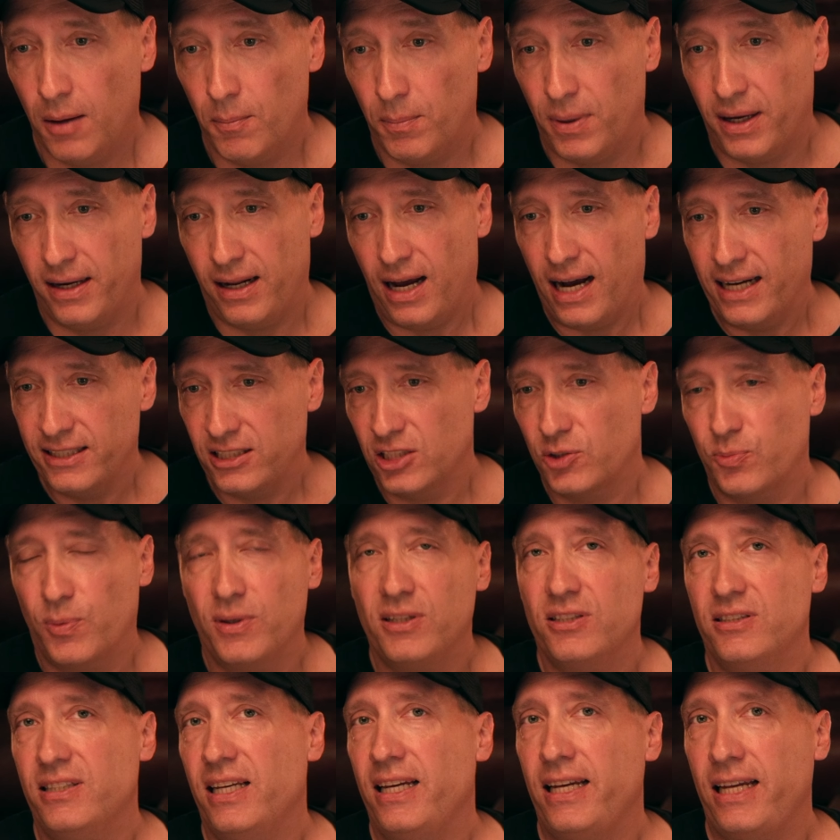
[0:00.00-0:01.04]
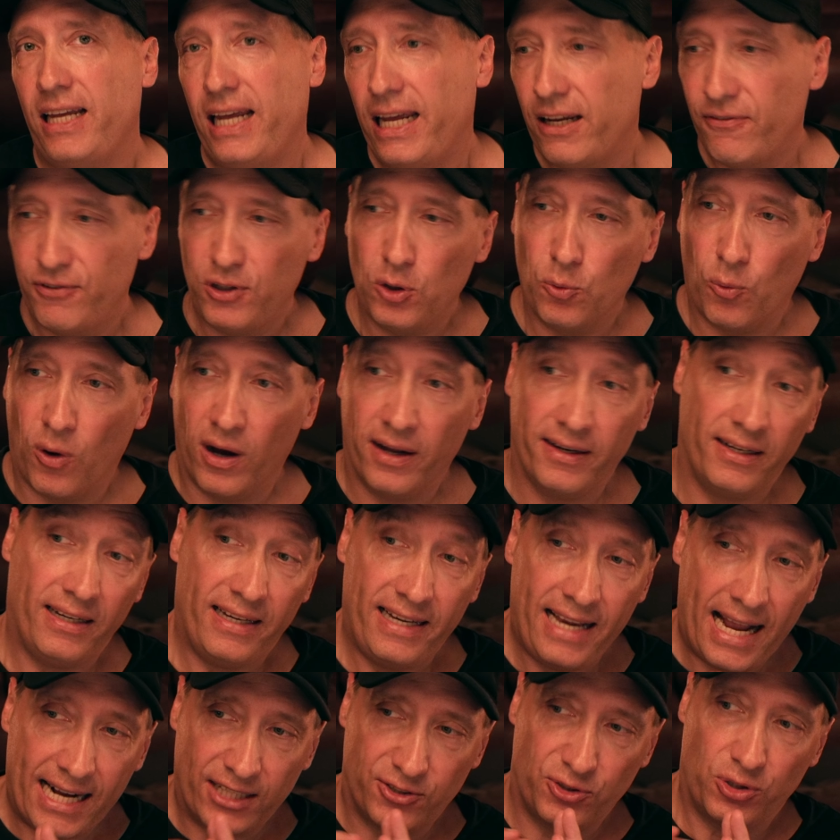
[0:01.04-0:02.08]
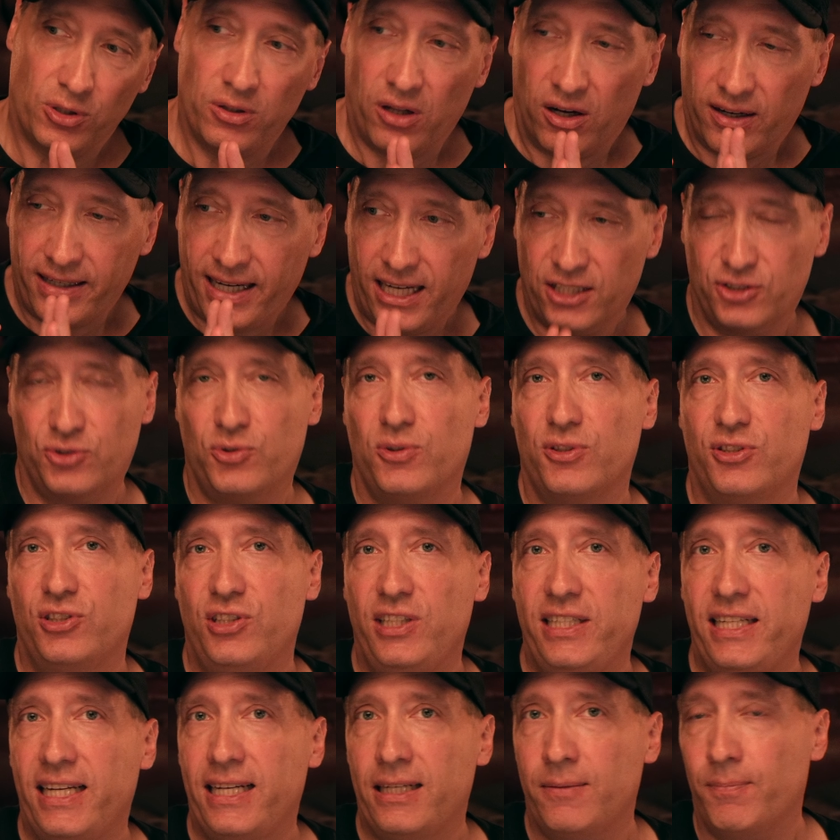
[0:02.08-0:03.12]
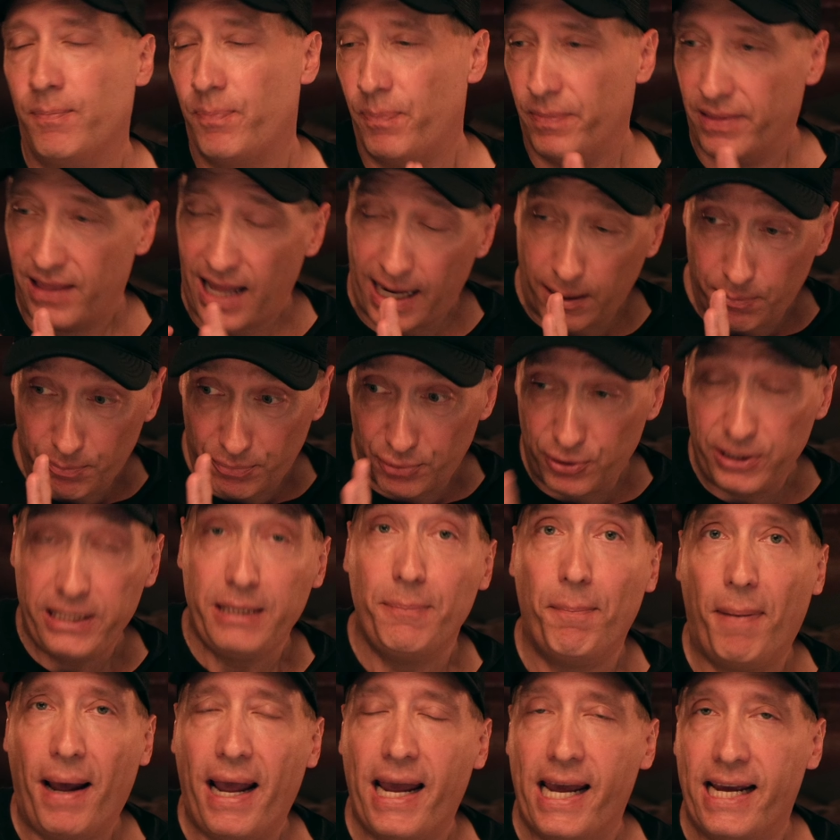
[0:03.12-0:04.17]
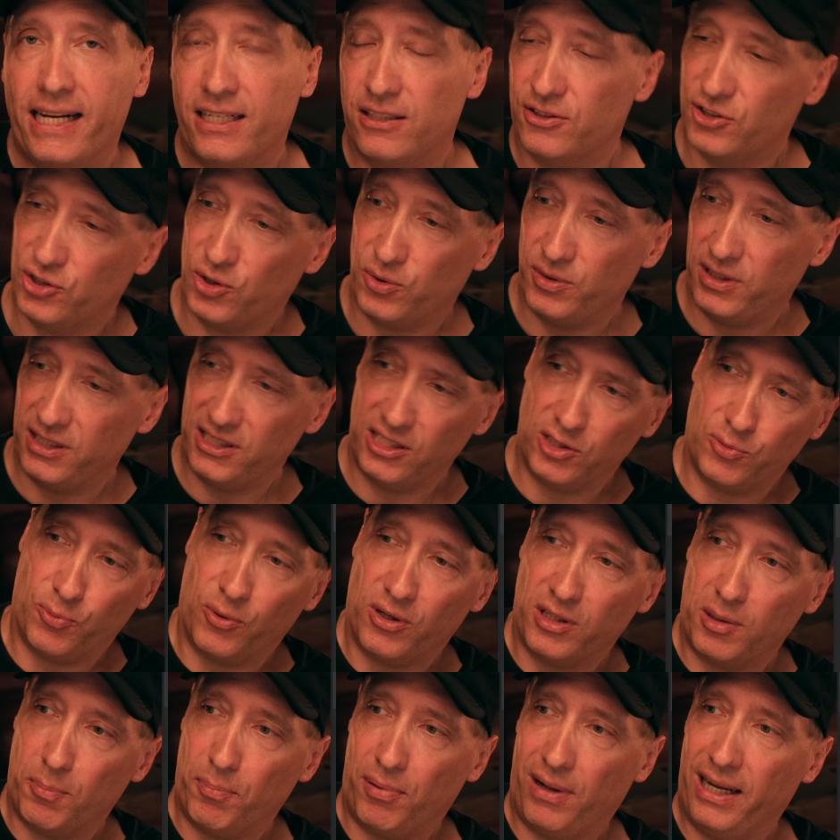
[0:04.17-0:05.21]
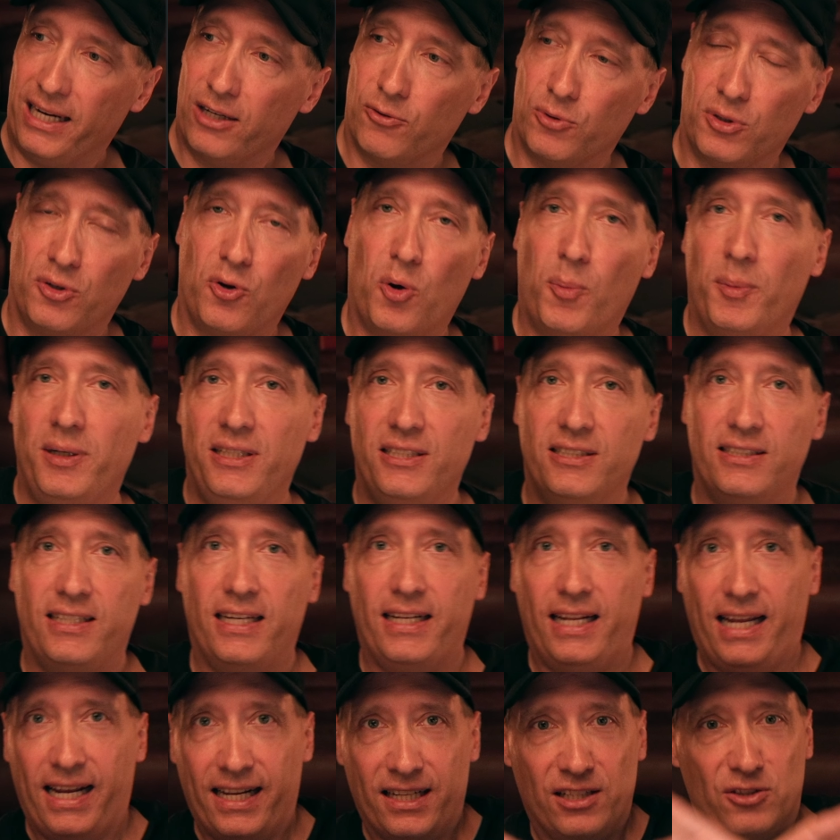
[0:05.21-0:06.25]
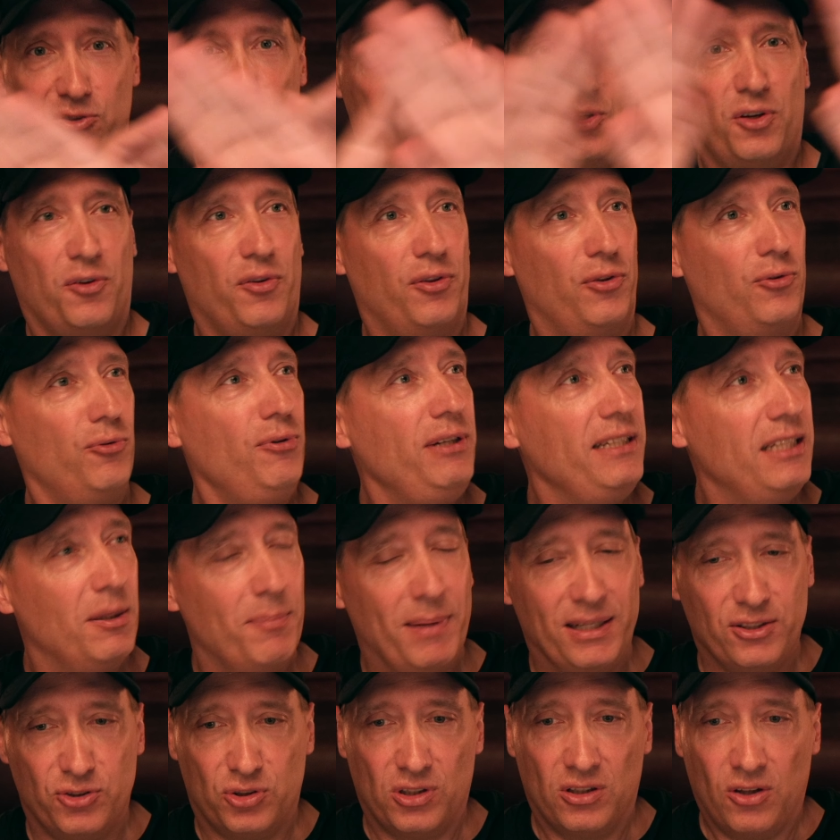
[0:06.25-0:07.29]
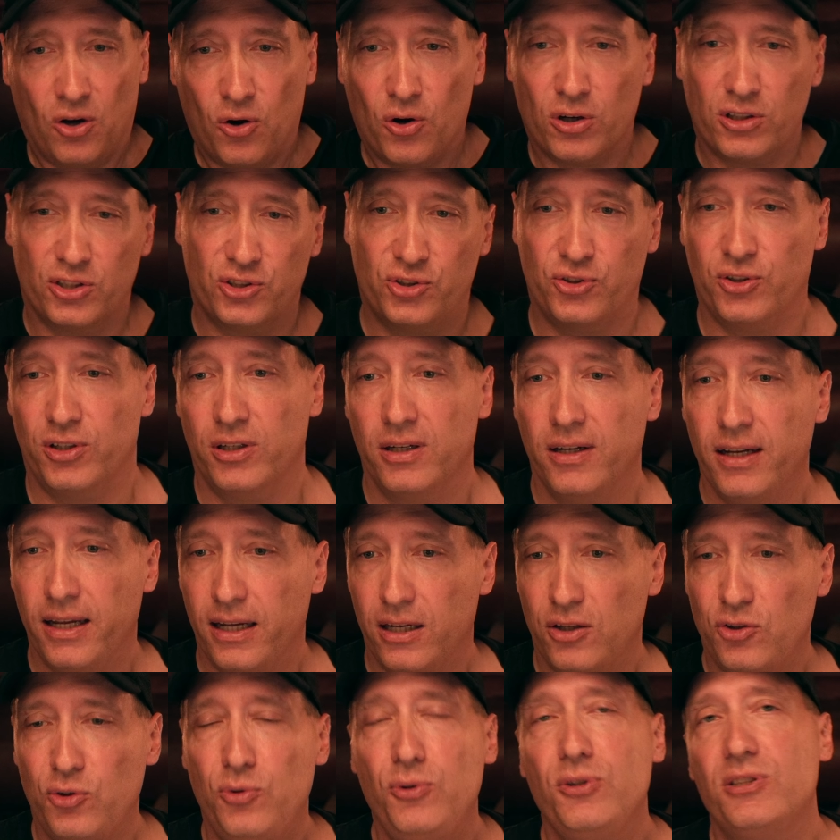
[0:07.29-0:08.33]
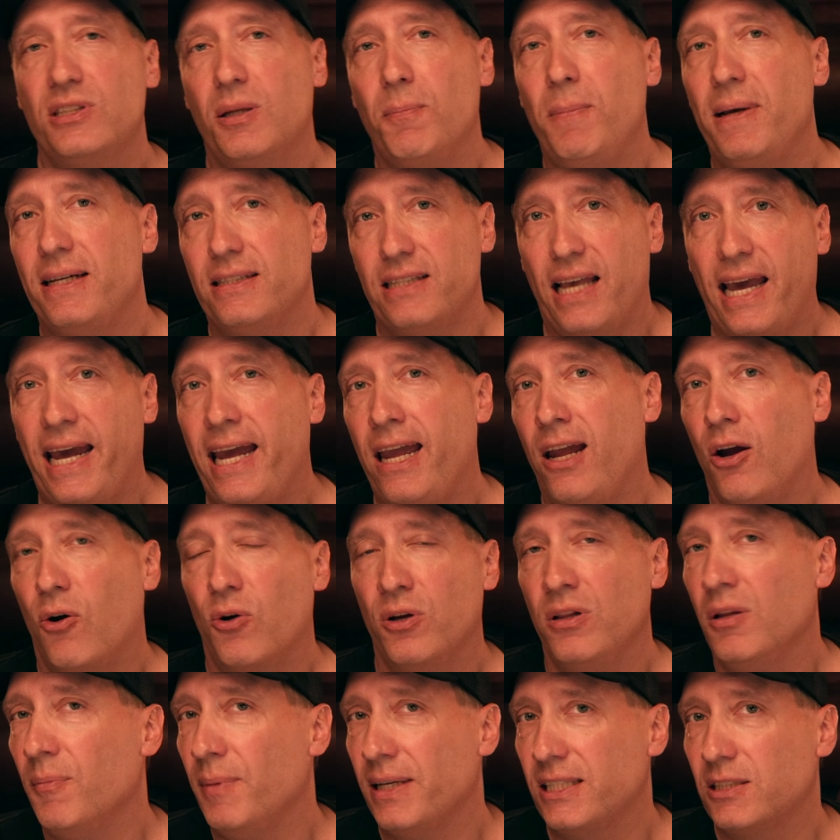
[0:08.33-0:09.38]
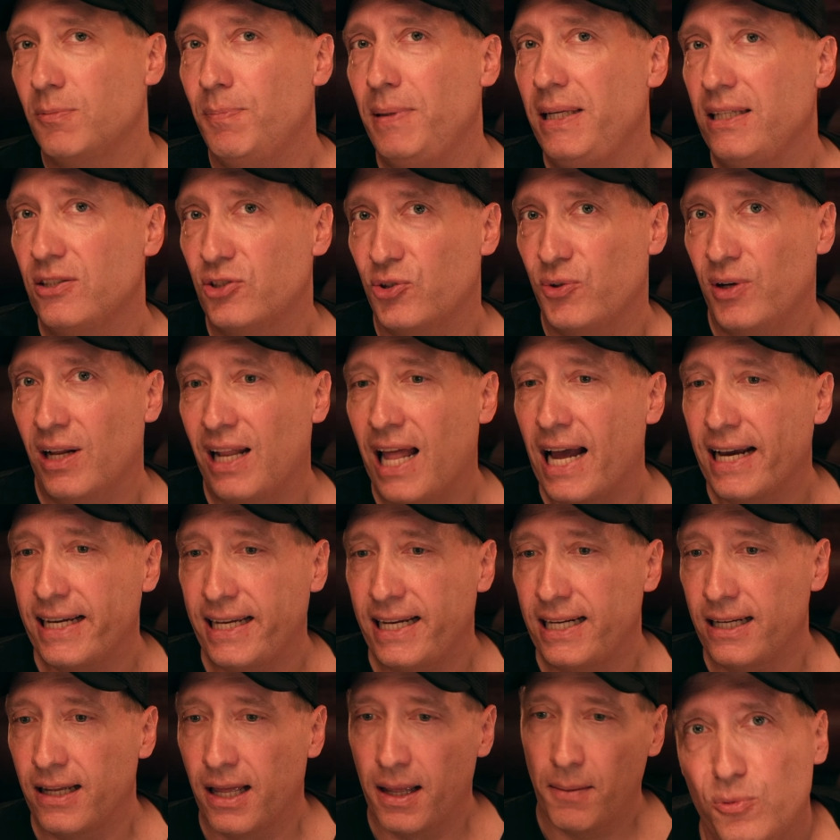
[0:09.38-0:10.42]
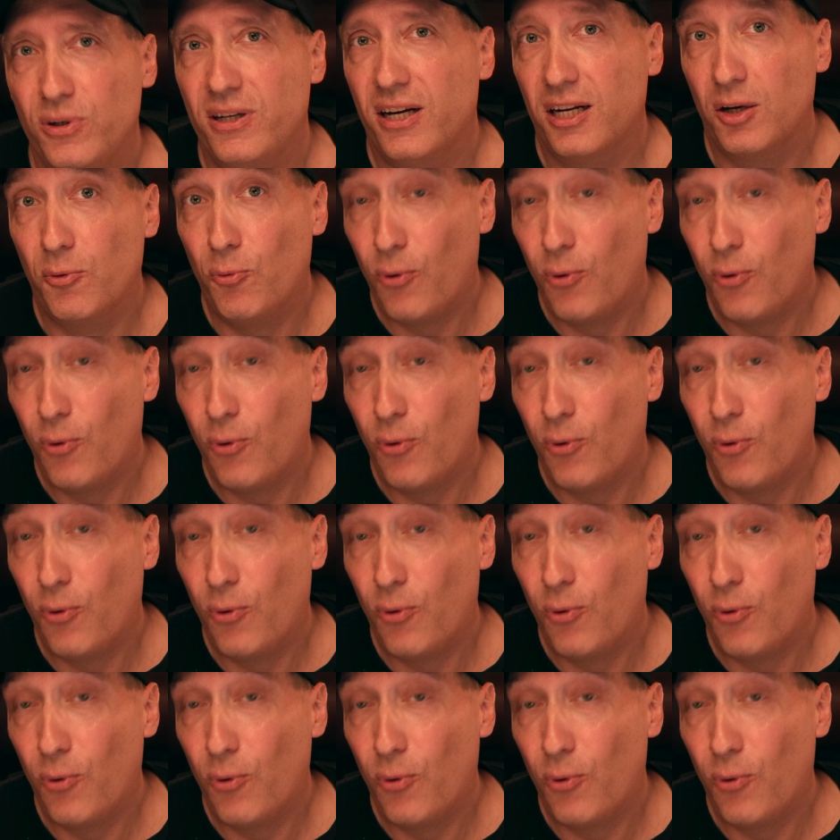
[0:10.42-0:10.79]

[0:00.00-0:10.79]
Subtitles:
But I just want to say, if you want natural orchestral seating, like pre-panned, so this is where the player would normally sit in the sort of 3-dimensional orchestra, use the mix A or the mix B to your liking. We've got a